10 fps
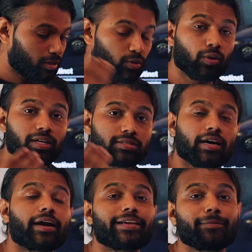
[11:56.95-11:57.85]
Google
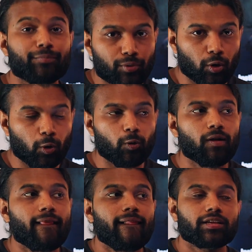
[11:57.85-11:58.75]
Stadia
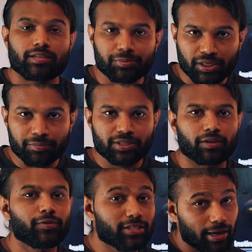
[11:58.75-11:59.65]
Pro
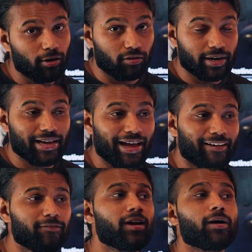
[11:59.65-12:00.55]
subscription, which I already have.